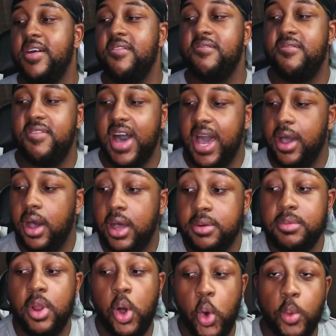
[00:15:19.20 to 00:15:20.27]

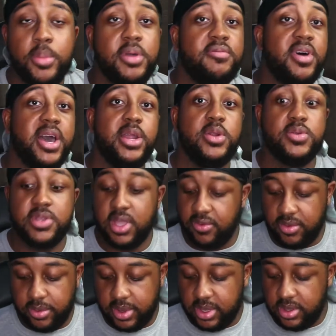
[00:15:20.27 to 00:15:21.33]
Unopened vinyls
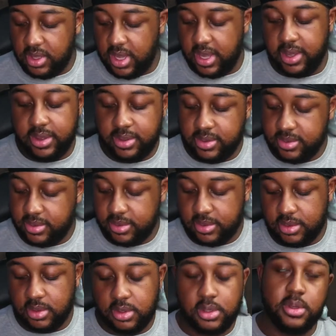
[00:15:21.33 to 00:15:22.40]
everywhere, child.
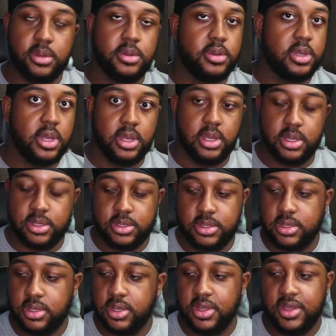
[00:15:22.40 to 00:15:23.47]
Oh gosh.
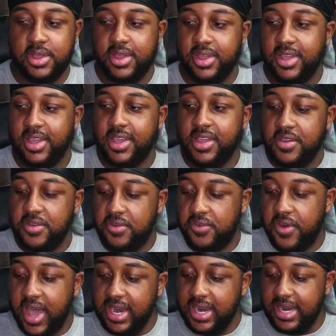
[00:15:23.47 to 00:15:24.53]

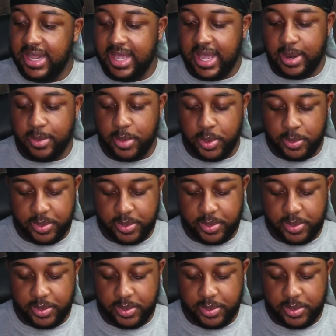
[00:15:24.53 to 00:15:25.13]
Finally got them open.